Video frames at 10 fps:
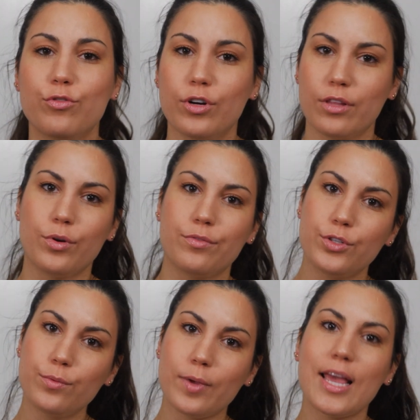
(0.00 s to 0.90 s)
for the verb
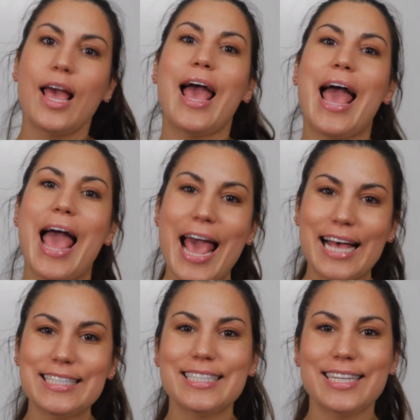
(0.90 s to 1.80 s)
to be,
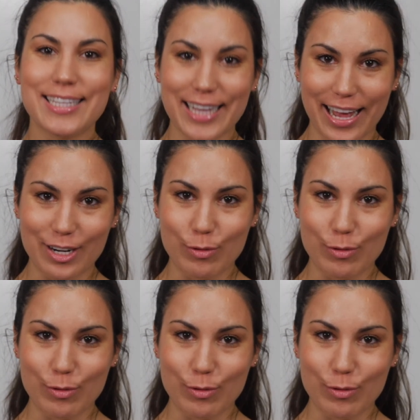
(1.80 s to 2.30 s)
estar.